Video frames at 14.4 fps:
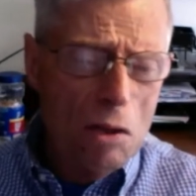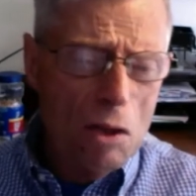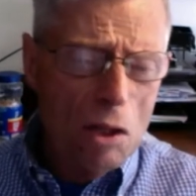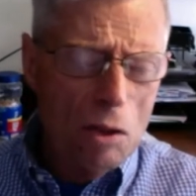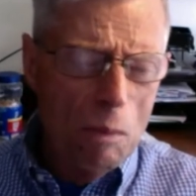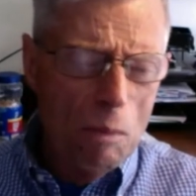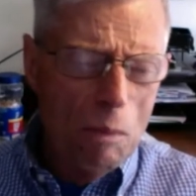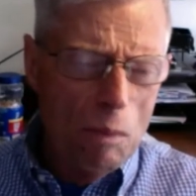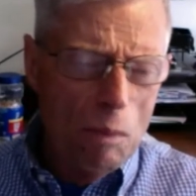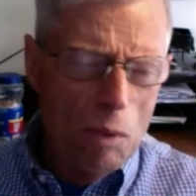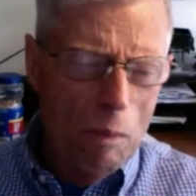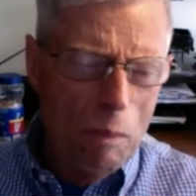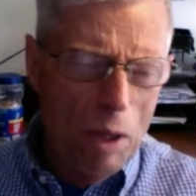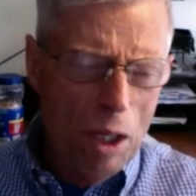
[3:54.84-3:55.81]
that the
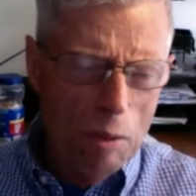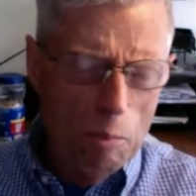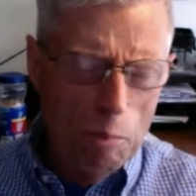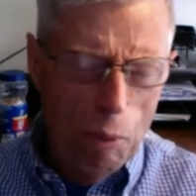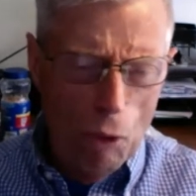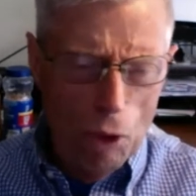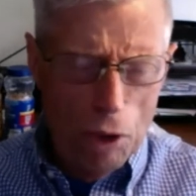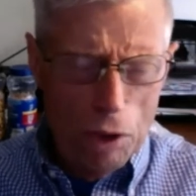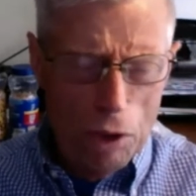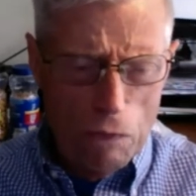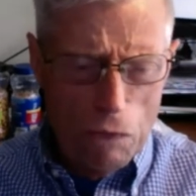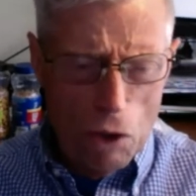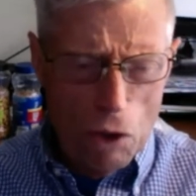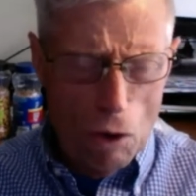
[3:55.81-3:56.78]
main point
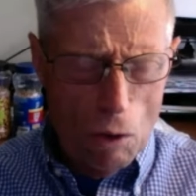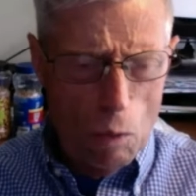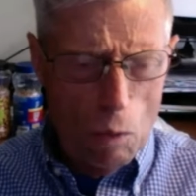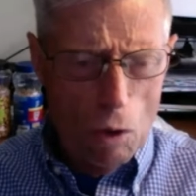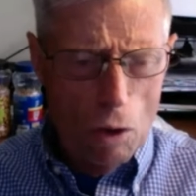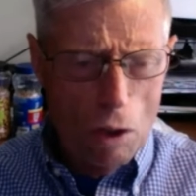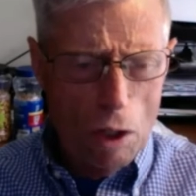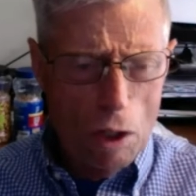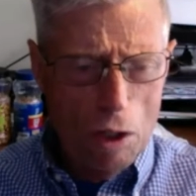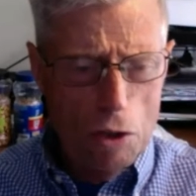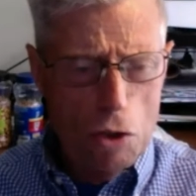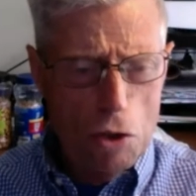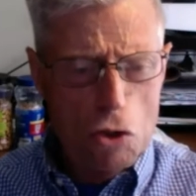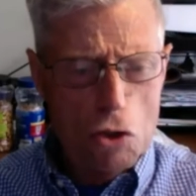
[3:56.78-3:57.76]
of the artwork
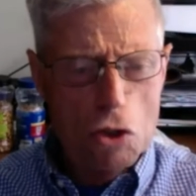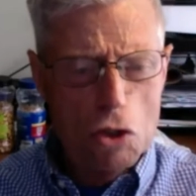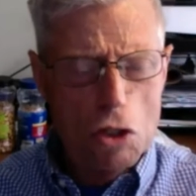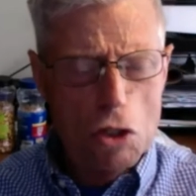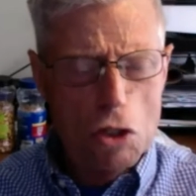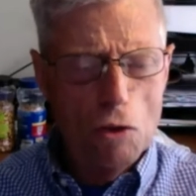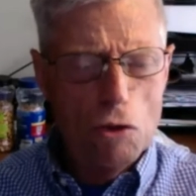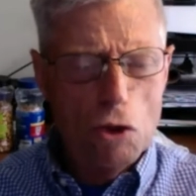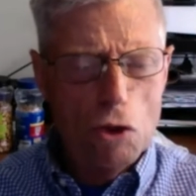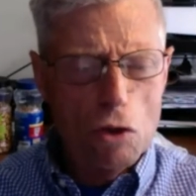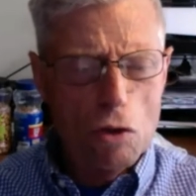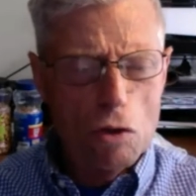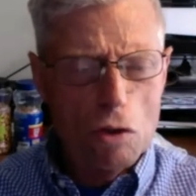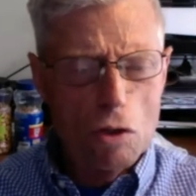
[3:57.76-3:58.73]
is to tell
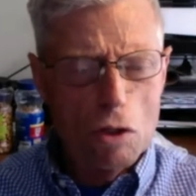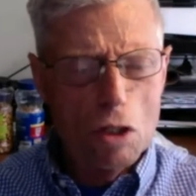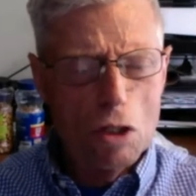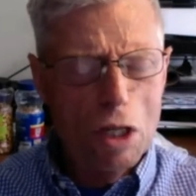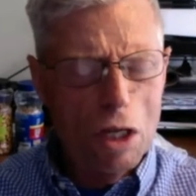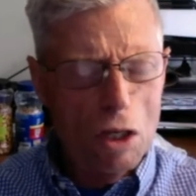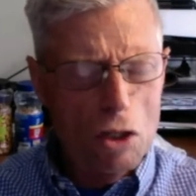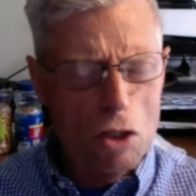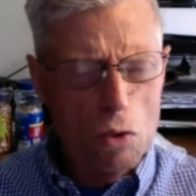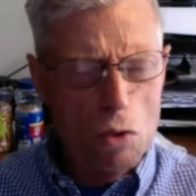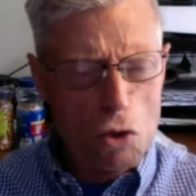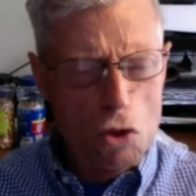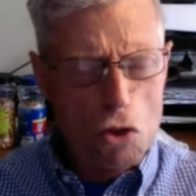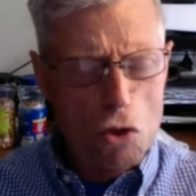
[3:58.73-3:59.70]
to connect
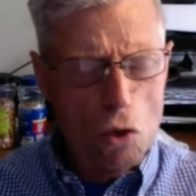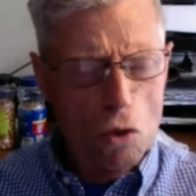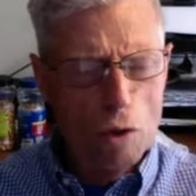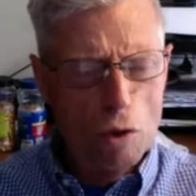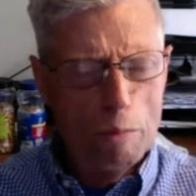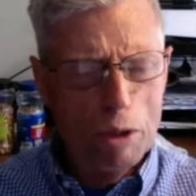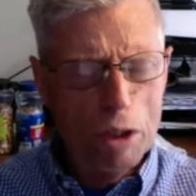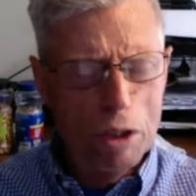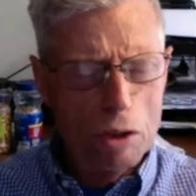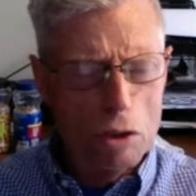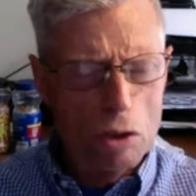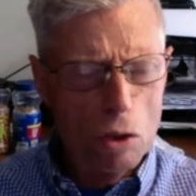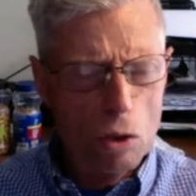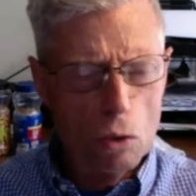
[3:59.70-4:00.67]
to a story
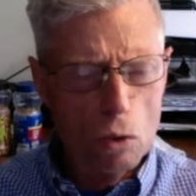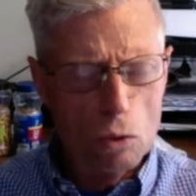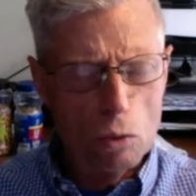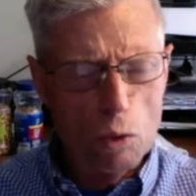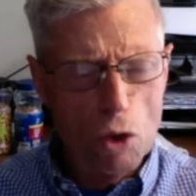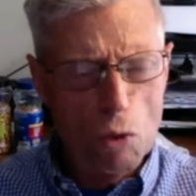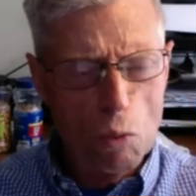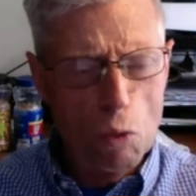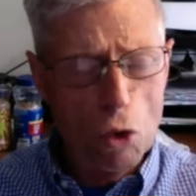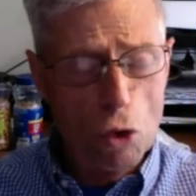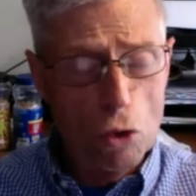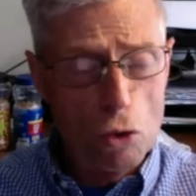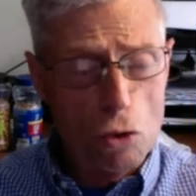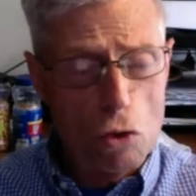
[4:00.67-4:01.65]
being told with
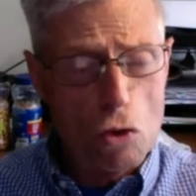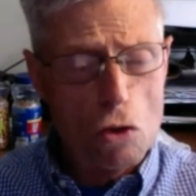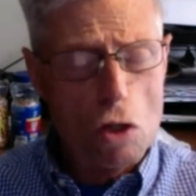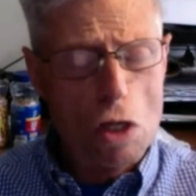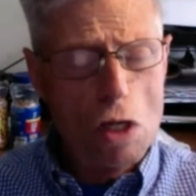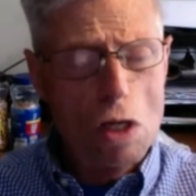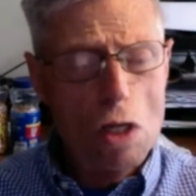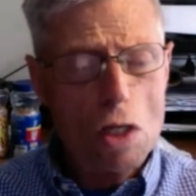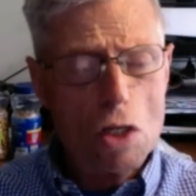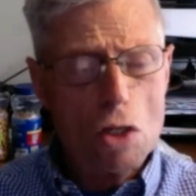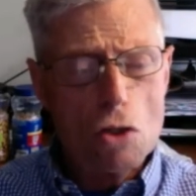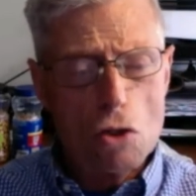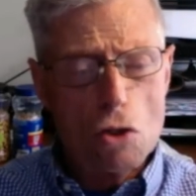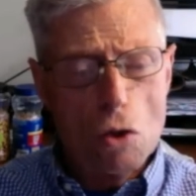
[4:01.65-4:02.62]
words.
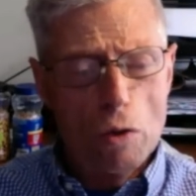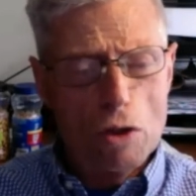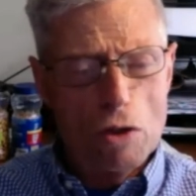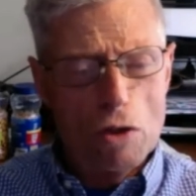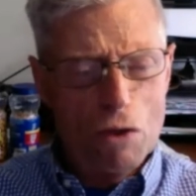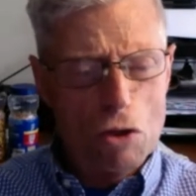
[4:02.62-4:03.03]
So if